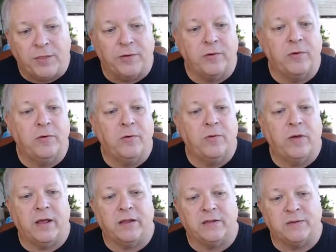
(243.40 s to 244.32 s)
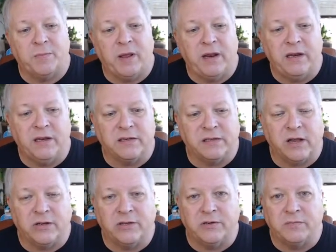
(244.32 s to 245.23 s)
through as many
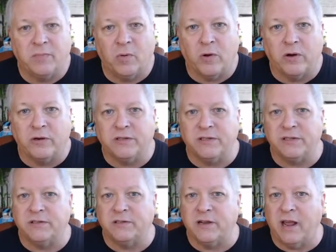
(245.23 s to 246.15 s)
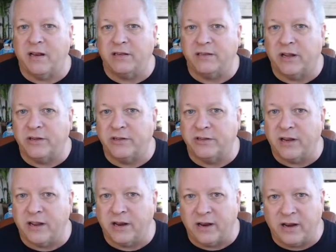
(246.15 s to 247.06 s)
discussion boards and such
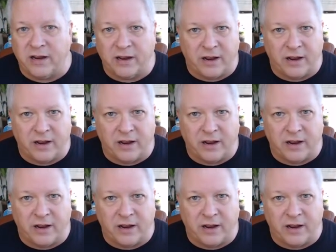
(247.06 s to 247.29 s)
and